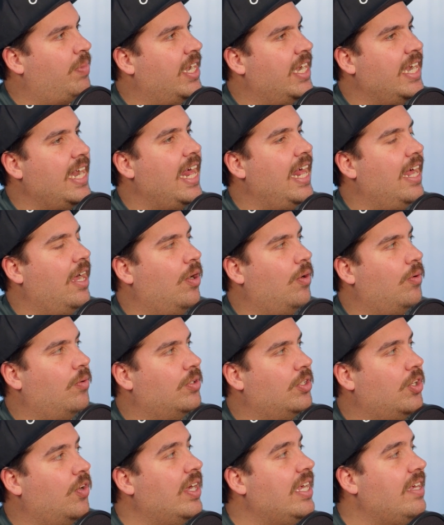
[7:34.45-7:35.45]
But
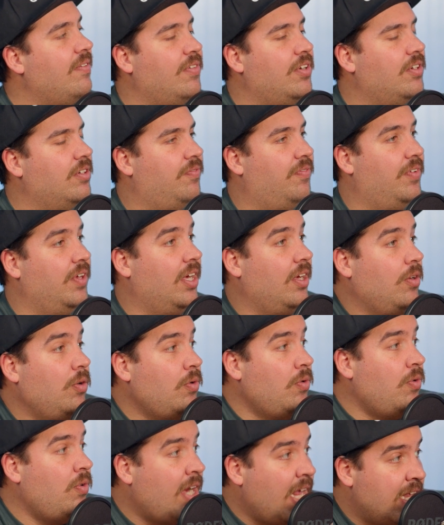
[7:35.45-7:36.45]
now, not even for,
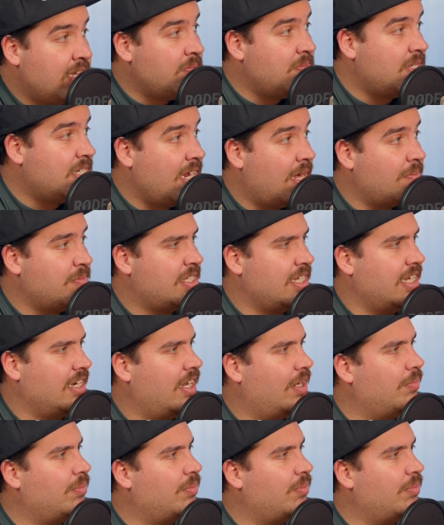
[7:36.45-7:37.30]
oh, get some steps in.